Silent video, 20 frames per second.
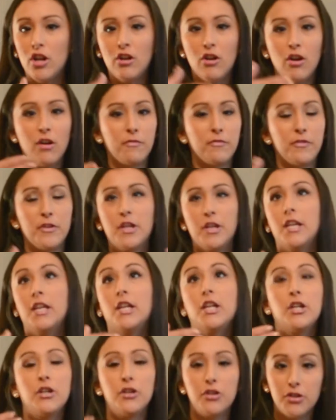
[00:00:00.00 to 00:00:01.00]
and off for
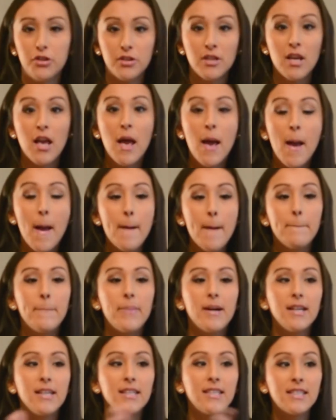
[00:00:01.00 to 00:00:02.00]
years,
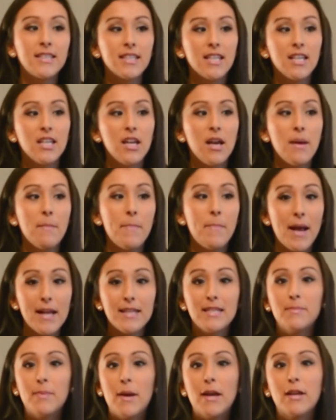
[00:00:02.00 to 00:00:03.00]
but
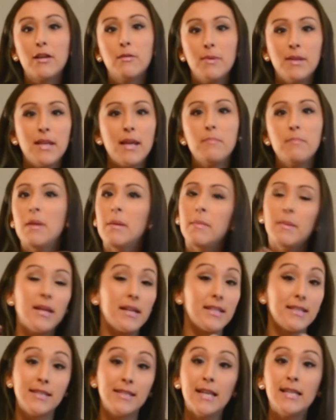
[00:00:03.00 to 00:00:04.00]
back to back it'd be like maybe like
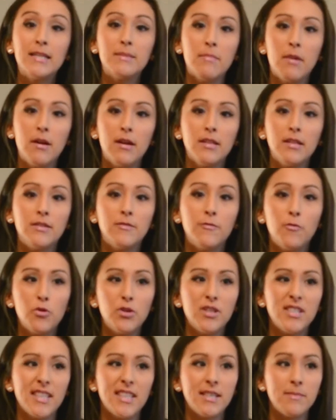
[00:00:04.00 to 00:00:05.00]
6 months, 4
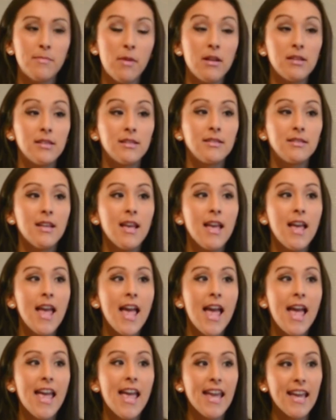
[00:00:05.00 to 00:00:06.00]
to 6 months,
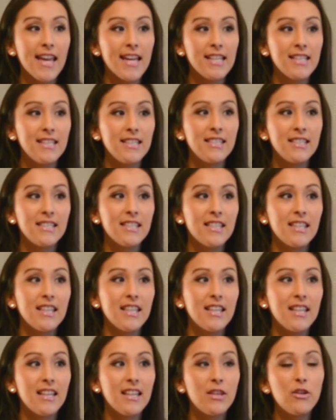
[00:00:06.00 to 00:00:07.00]
and
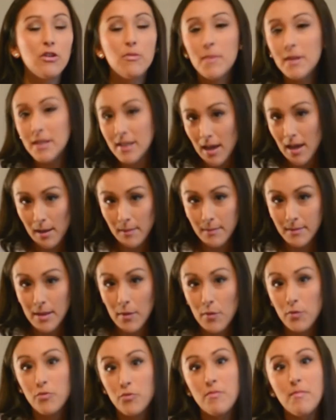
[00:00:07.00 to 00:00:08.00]
there'd be times I
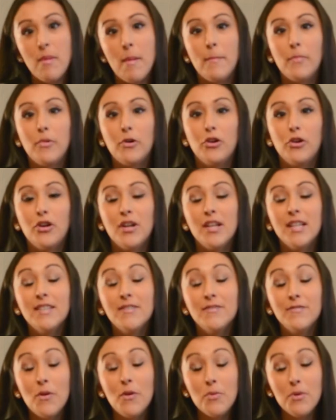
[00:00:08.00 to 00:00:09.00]
would remember his
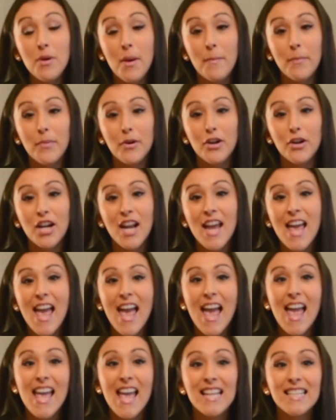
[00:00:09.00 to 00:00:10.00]
phone number,
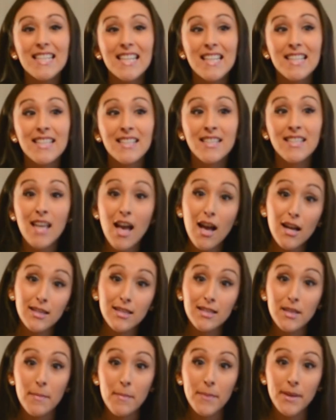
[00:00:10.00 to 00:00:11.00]
and it
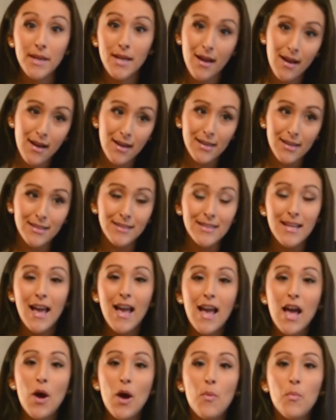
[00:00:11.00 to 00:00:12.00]
sucked because
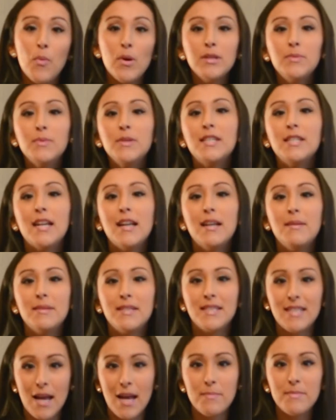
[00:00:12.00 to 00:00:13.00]
once we
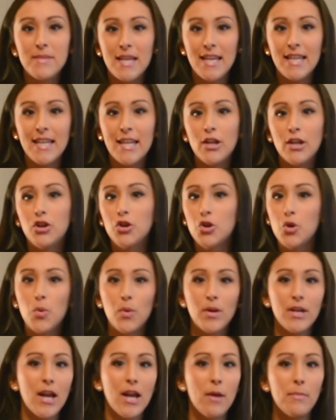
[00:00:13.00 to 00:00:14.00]
stopped dating or
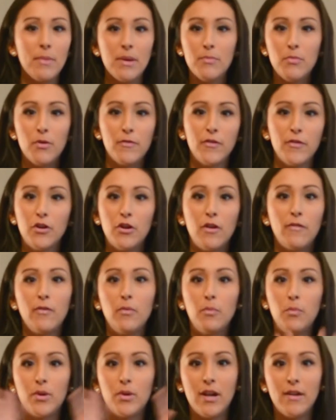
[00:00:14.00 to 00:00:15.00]
going out, being boyfriend,
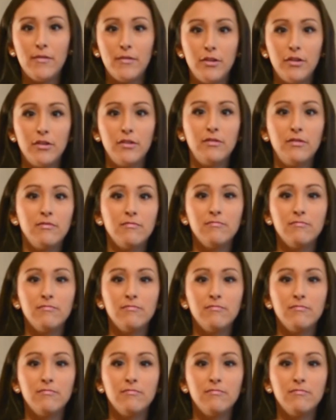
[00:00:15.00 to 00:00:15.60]
girlfriend, whatever